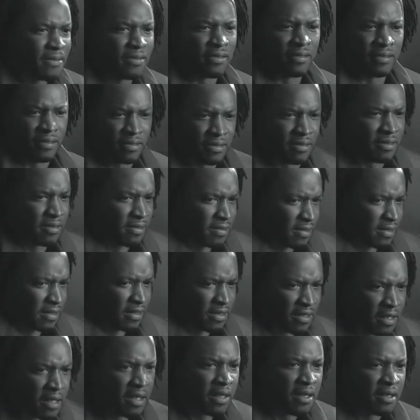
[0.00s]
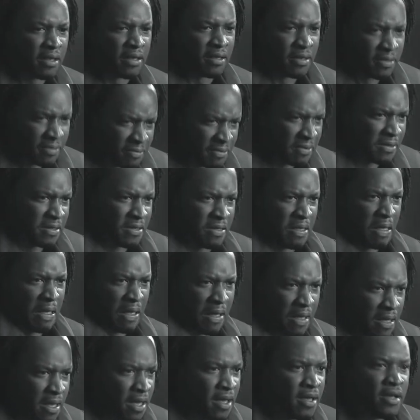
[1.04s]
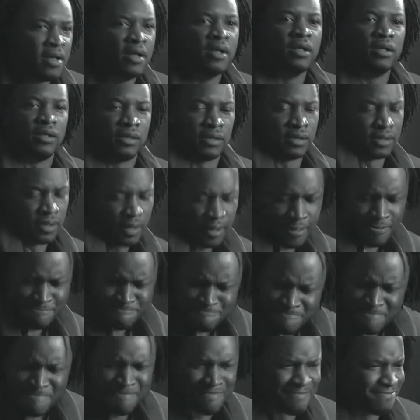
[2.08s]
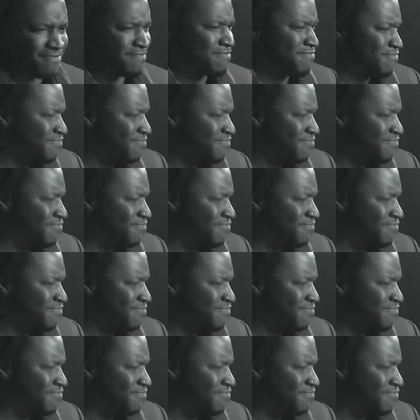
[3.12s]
his versatility made him an individual that stood out to me.